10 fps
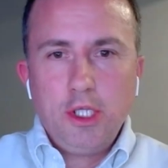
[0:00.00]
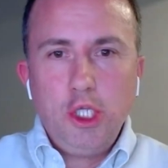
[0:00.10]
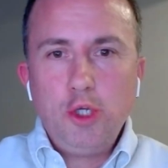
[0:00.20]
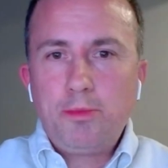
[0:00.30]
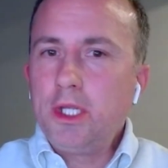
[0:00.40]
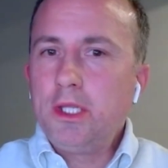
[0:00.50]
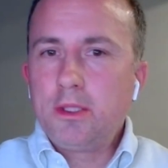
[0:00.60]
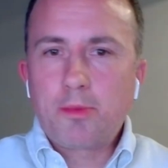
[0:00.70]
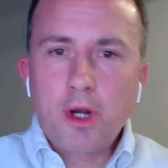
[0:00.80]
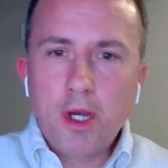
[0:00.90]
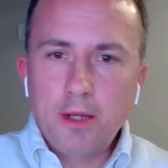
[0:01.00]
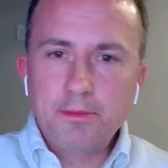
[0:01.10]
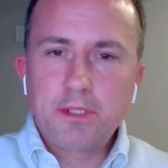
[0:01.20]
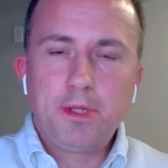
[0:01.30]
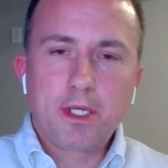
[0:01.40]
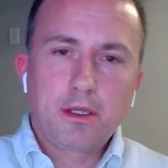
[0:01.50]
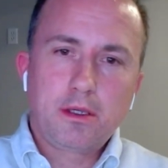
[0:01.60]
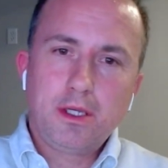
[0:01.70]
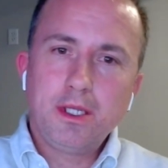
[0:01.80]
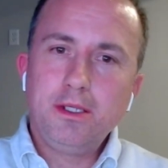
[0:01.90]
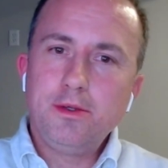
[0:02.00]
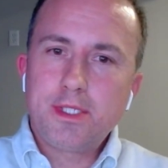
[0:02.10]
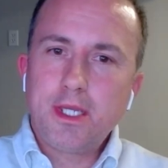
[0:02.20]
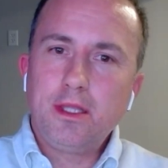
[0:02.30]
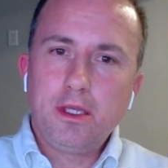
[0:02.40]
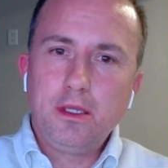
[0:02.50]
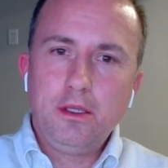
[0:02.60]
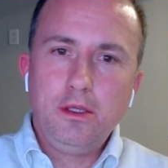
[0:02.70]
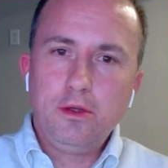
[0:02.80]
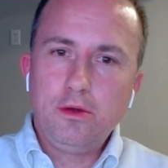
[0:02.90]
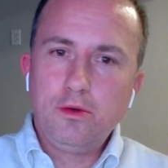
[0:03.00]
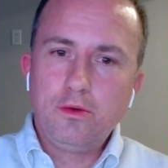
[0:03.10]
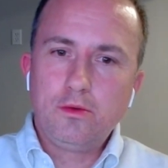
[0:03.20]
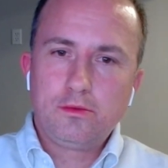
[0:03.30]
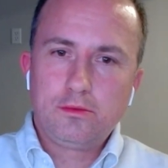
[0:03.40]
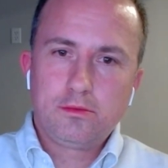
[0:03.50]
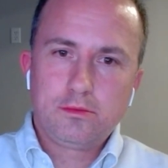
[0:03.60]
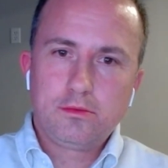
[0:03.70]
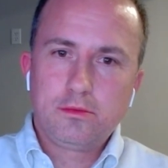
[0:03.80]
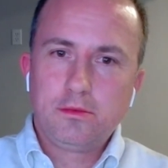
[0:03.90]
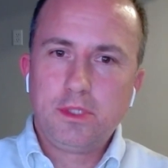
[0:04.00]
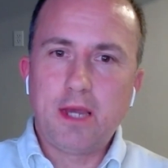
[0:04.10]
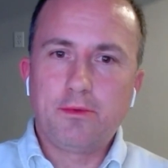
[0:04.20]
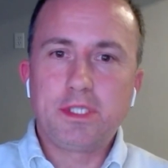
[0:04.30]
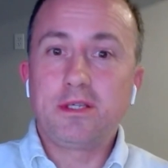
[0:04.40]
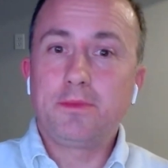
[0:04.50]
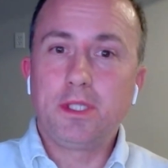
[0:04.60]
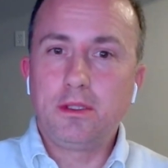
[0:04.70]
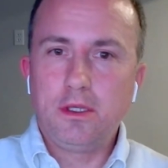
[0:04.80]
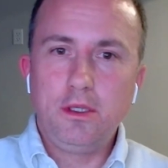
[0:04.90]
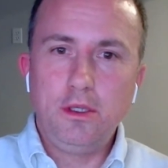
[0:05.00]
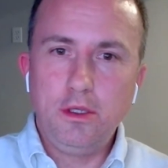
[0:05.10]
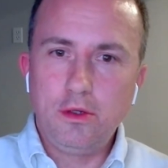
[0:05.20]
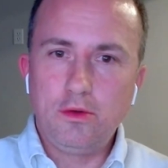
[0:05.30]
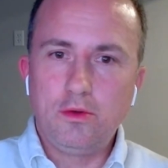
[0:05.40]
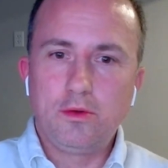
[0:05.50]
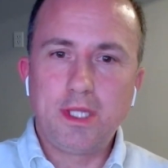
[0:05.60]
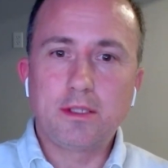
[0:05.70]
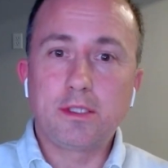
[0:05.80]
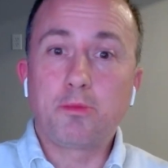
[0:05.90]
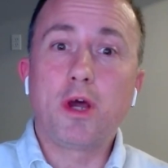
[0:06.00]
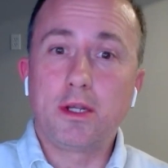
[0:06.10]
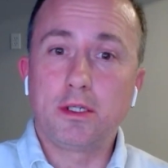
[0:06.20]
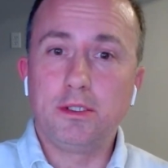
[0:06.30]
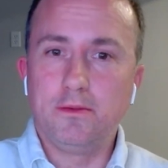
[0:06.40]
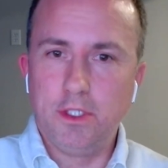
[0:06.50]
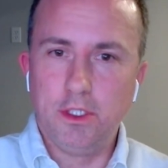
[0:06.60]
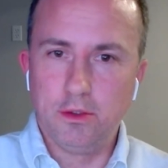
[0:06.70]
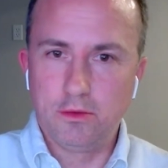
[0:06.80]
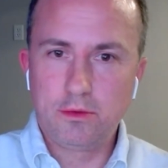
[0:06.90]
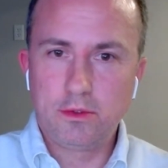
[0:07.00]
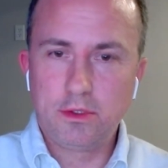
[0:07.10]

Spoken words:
you put in the prompt, but can you say that was something that was a product of you,